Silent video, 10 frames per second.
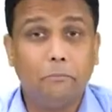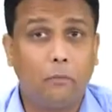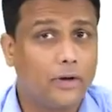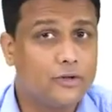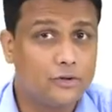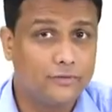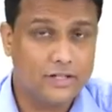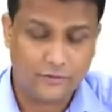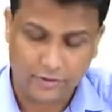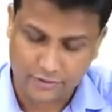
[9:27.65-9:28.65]
importance of these
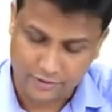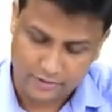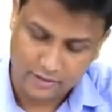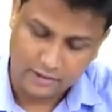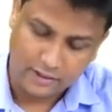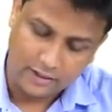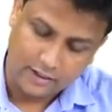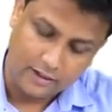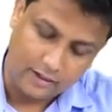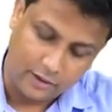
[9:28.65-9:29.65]
structures?
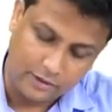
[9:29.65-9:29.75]
Now,